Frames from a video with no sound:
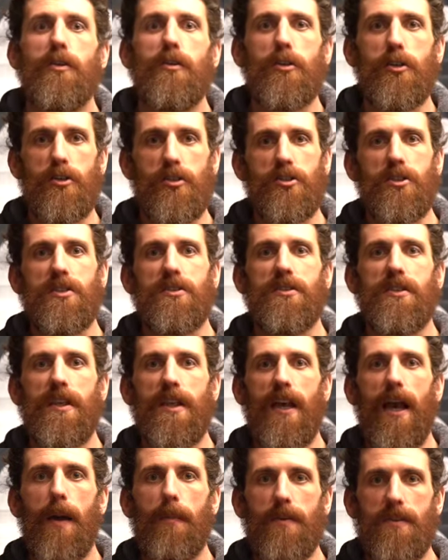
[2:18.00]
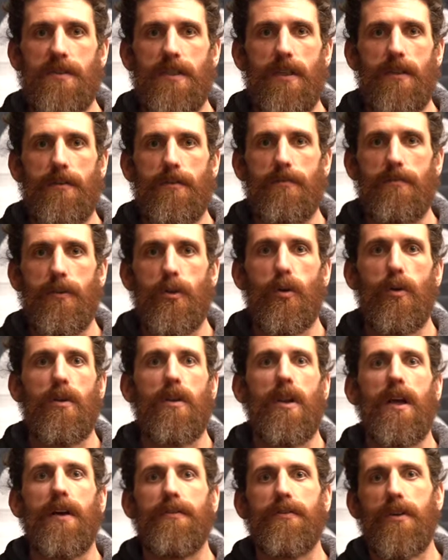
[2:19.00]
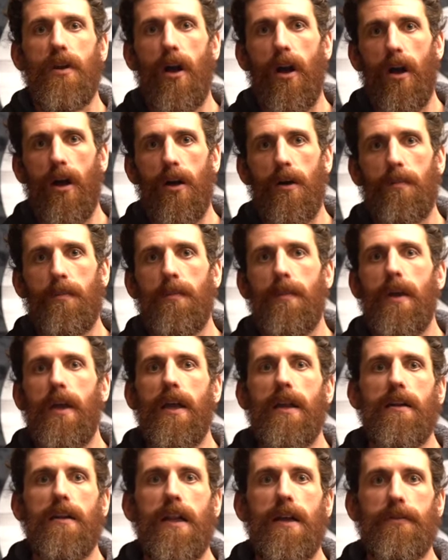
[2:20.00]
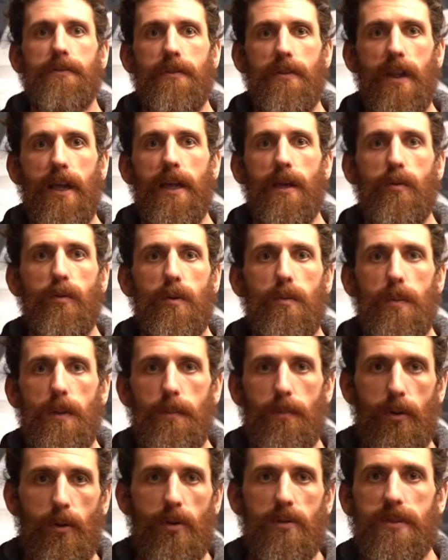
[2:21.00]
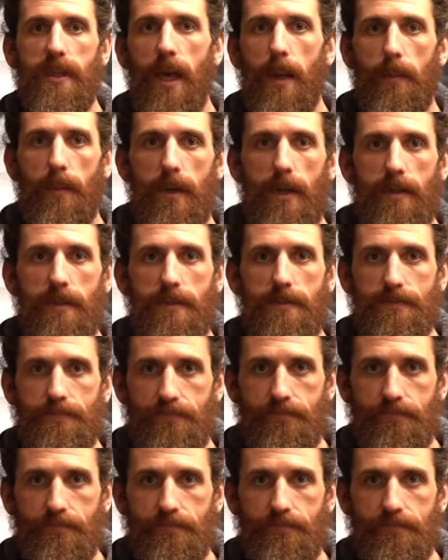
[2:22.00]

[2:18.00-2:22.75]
you're just the opposite. Your left arm and left leg would be pull dominant,